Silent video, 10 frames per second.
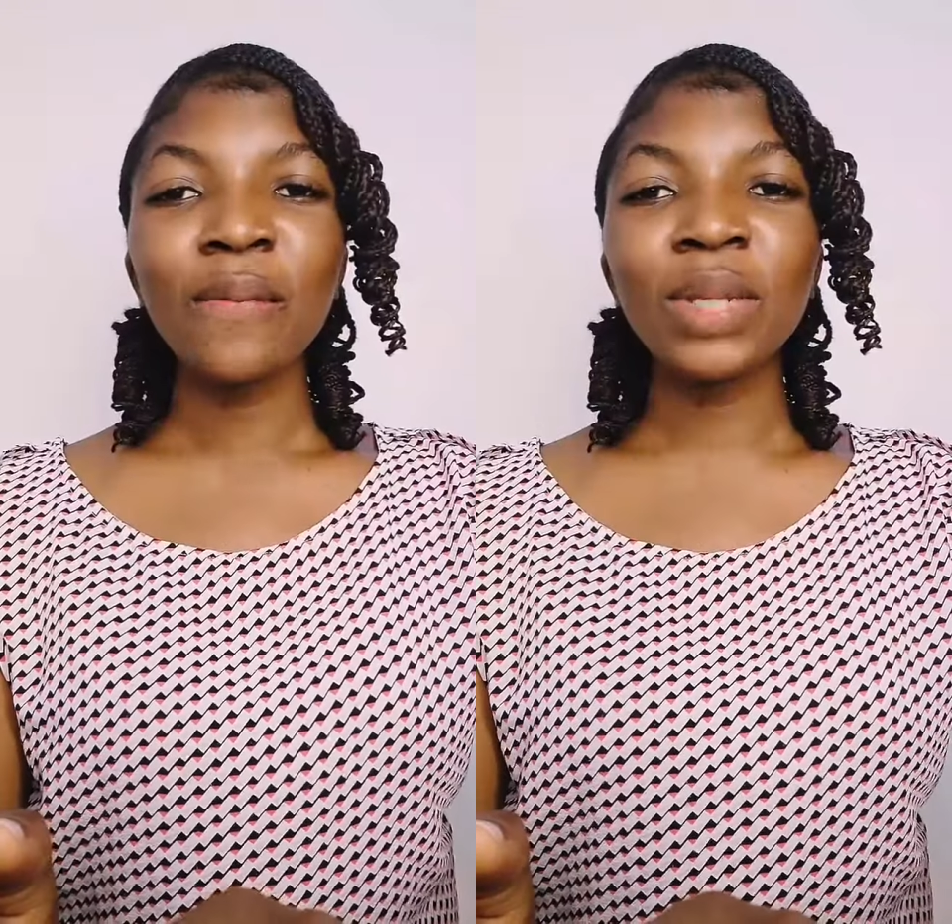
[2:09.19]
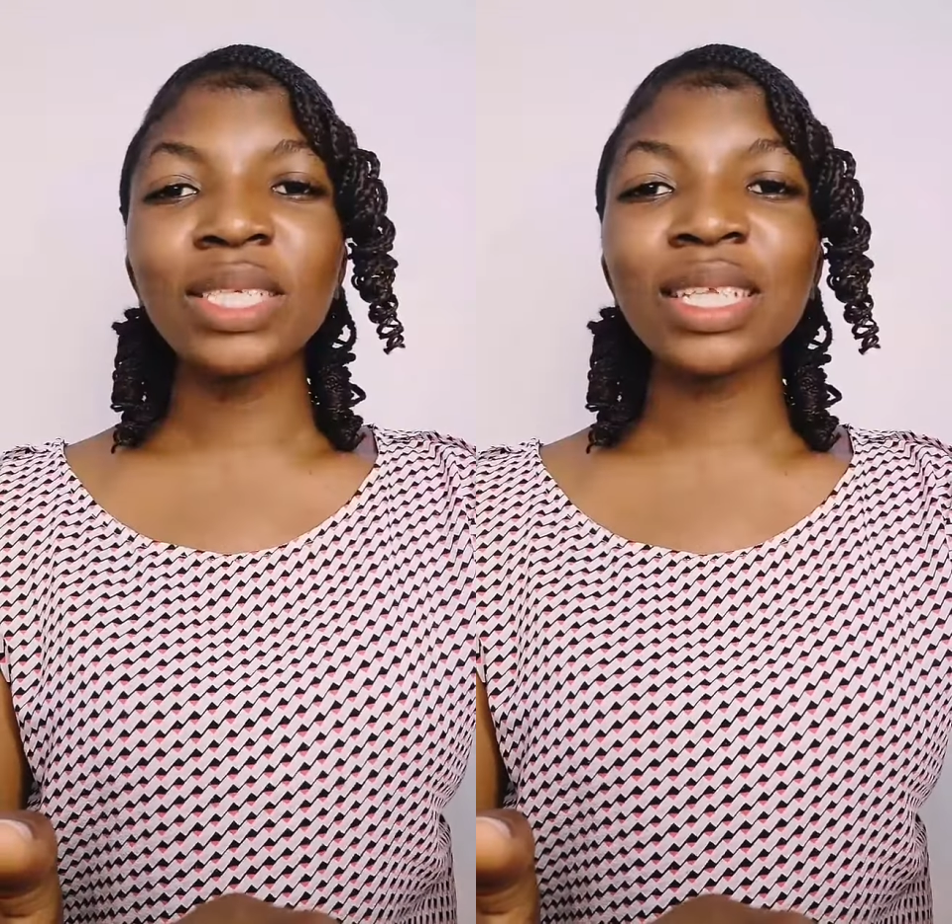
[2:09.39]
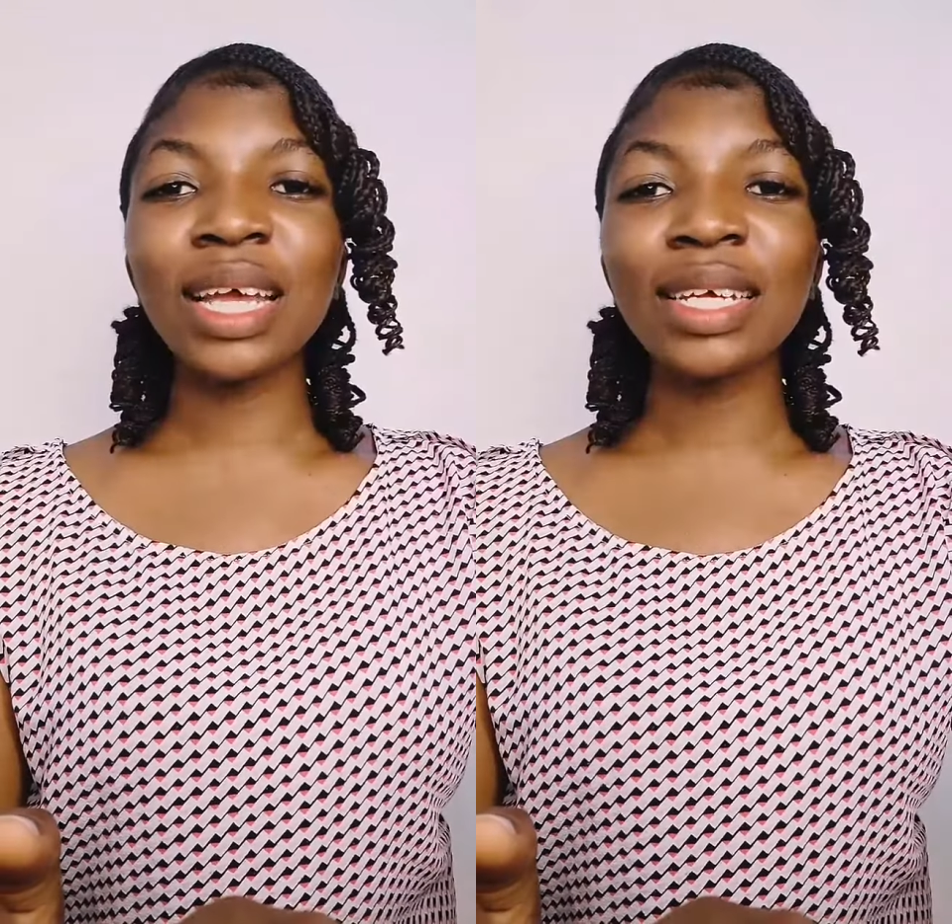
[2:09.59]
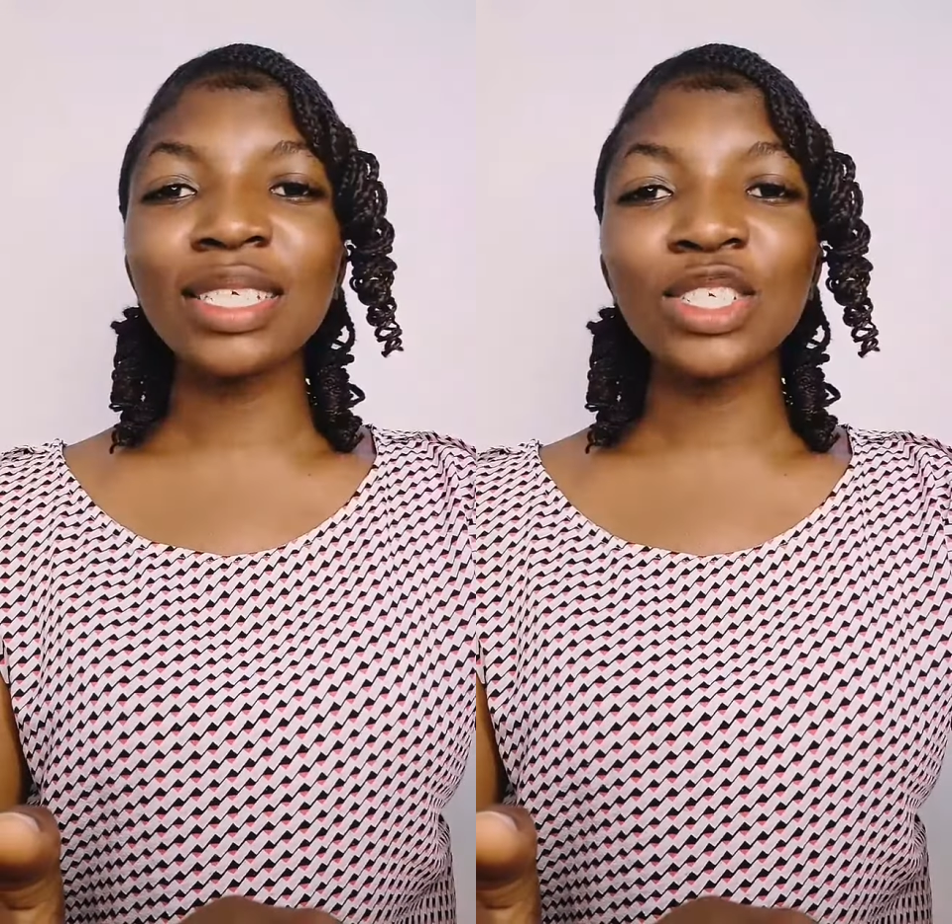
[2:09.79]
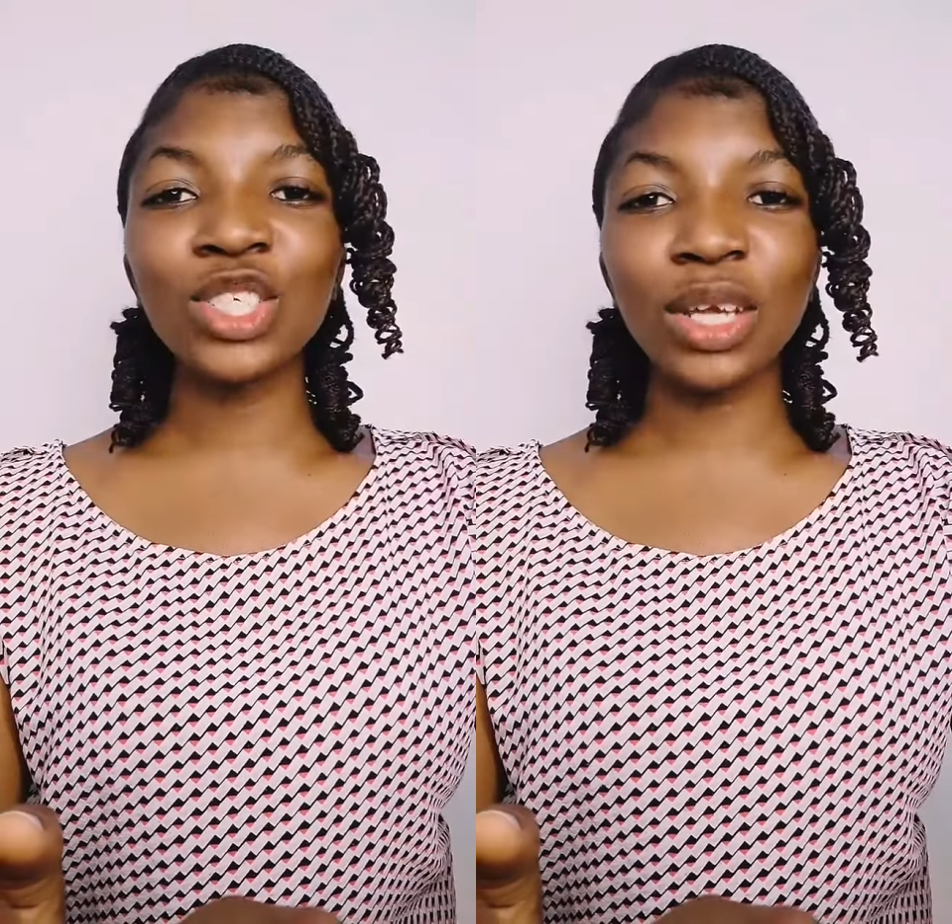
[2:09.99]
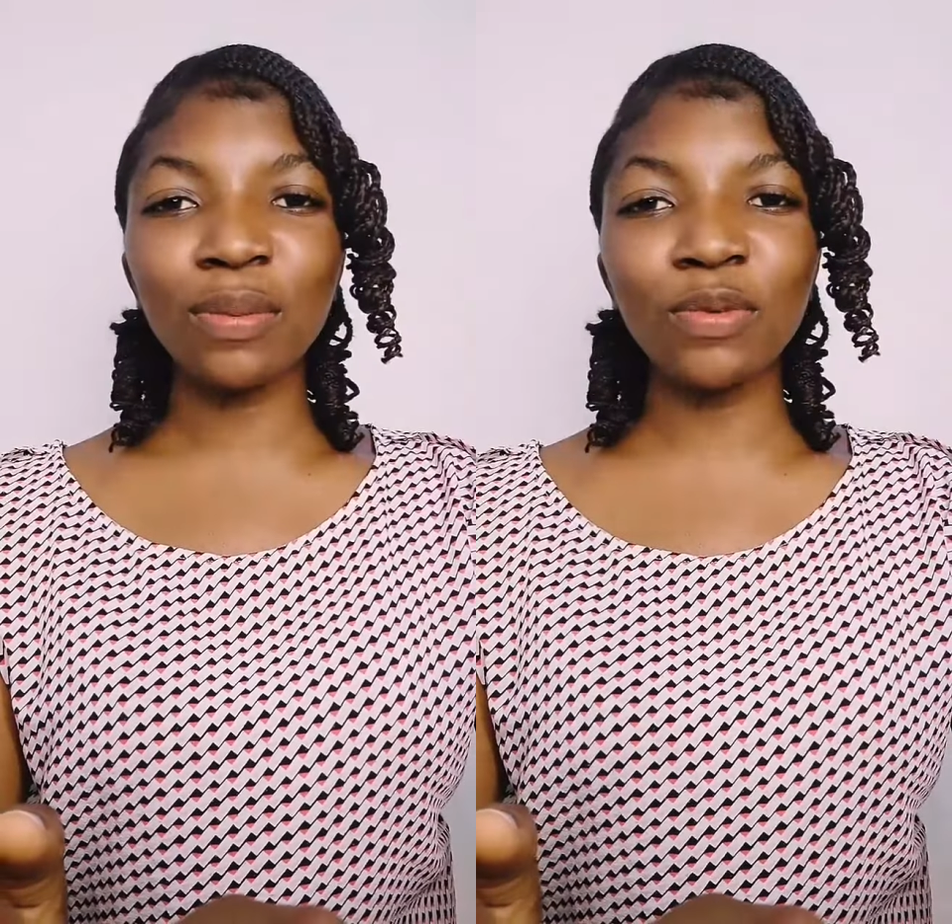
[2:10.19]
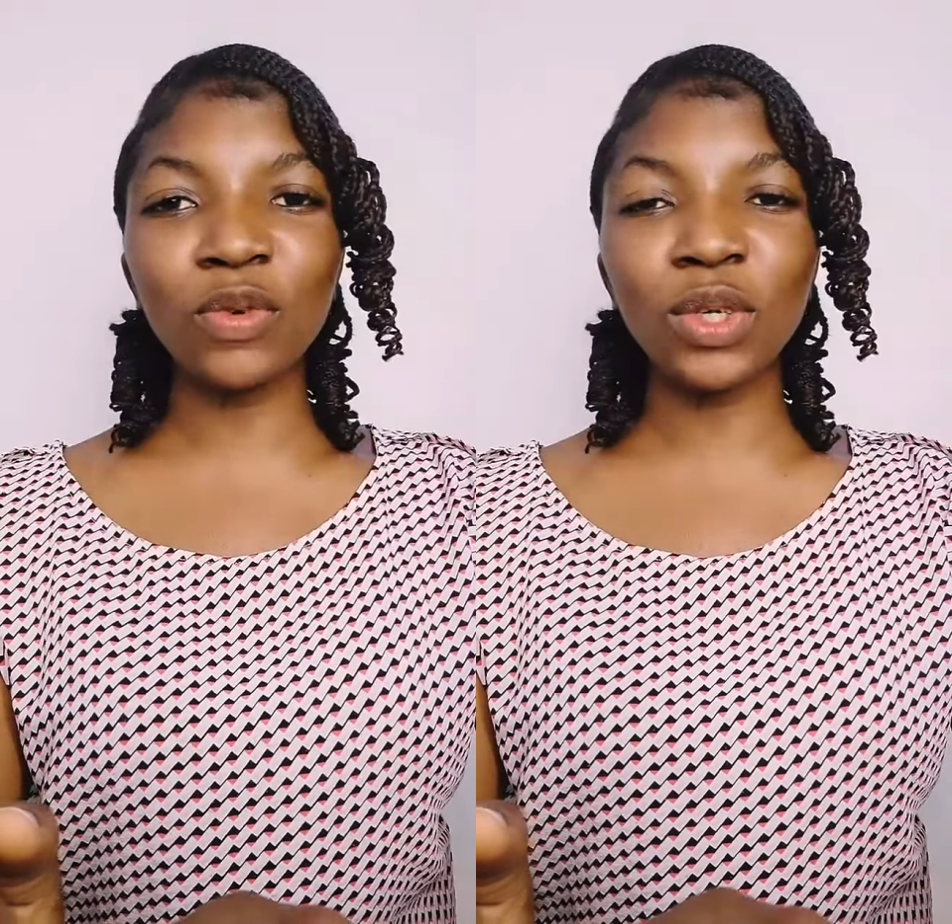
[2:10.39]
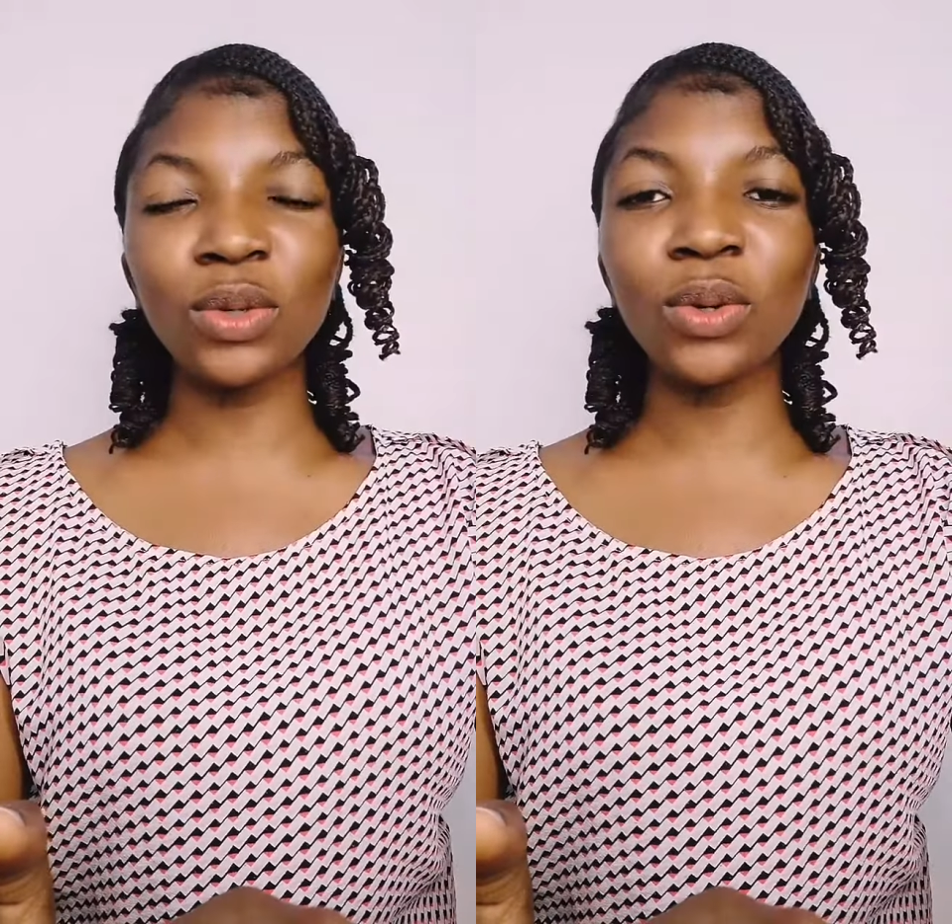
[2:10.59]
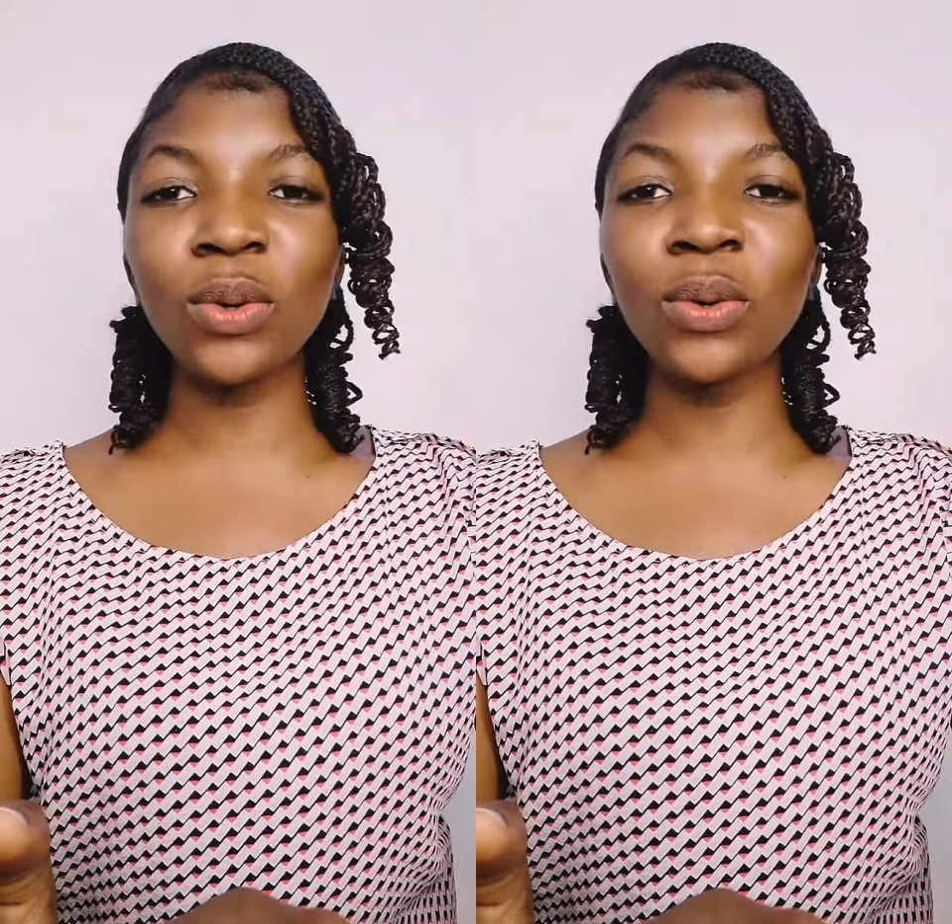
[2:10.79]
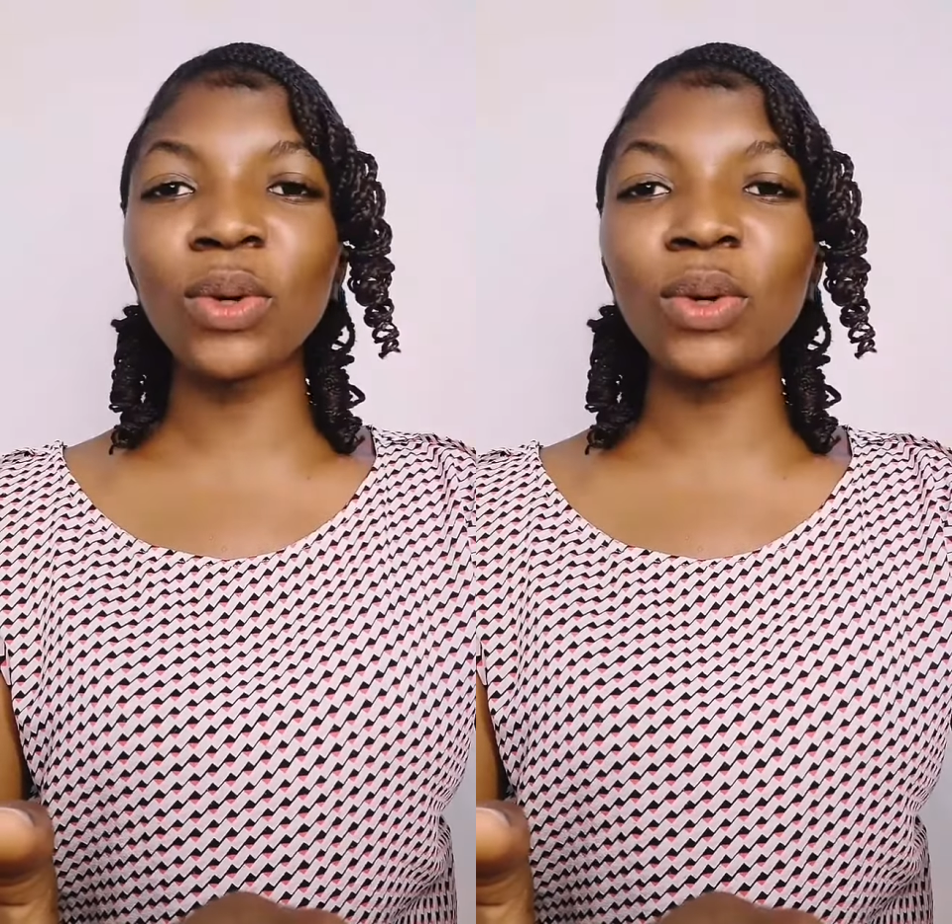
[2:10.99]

Please like and share before you go.